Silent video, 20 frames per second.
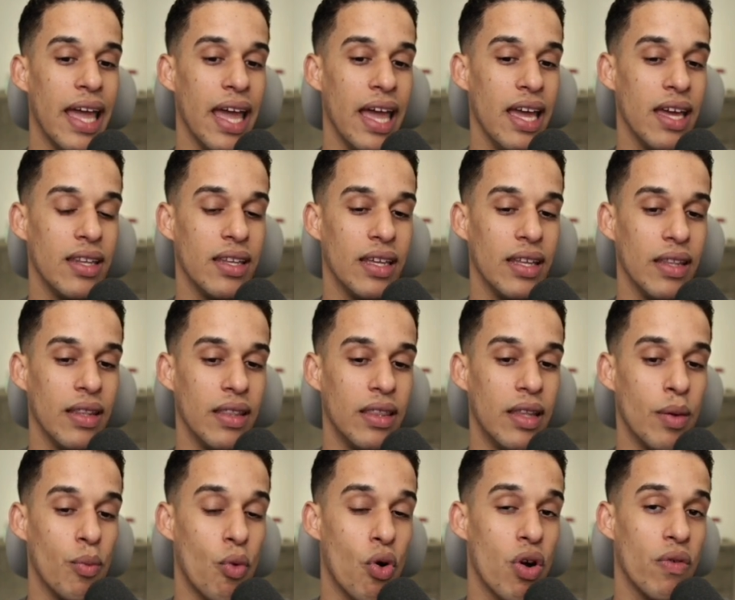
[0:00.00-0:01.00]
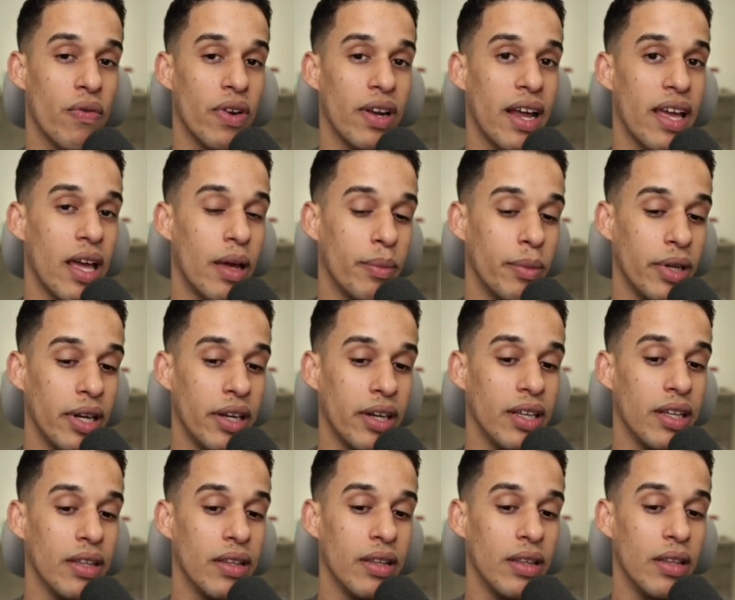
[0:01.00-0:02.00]
and the more of a
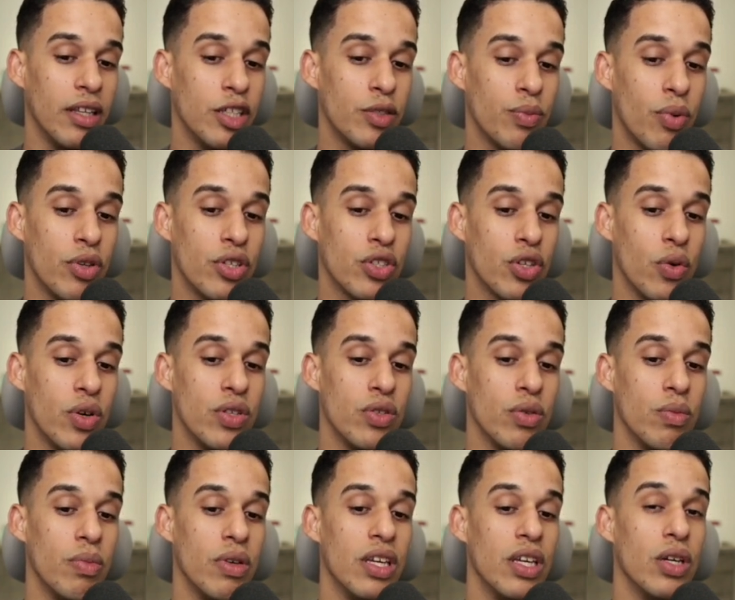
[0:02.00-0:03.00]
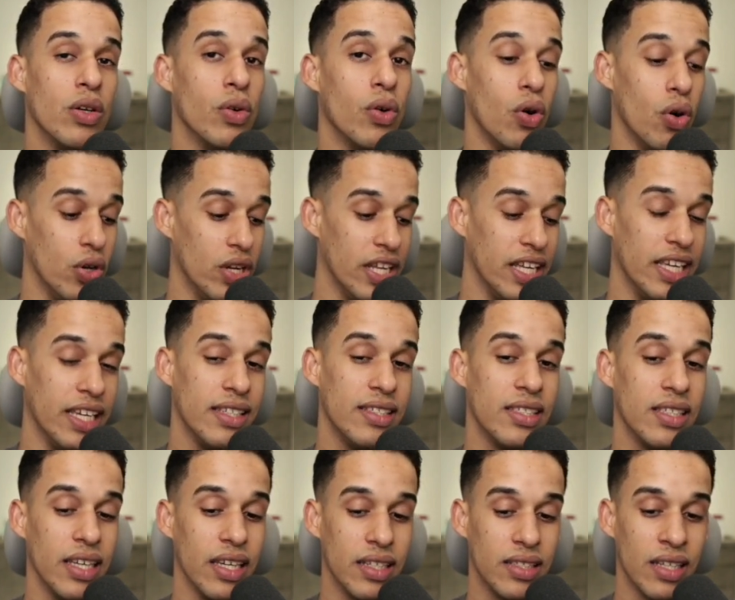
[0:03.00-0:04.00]
liability this pawn is going to be on
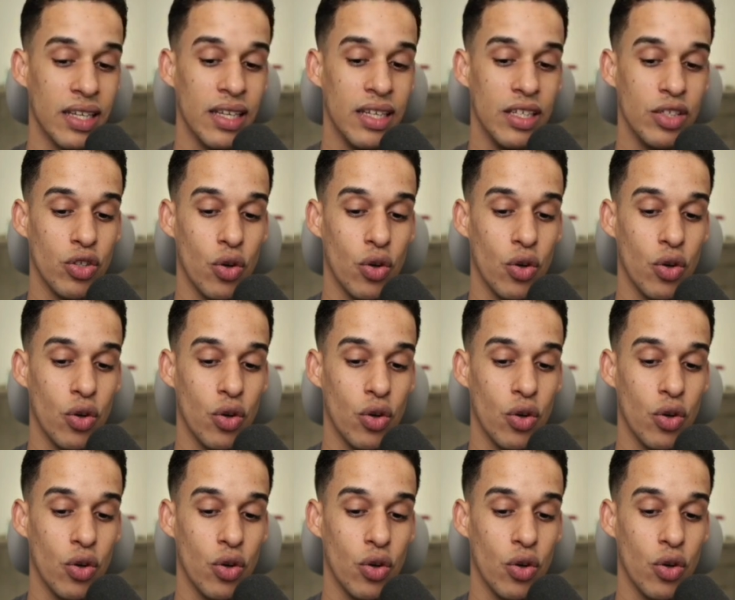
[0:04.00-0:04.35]
e6.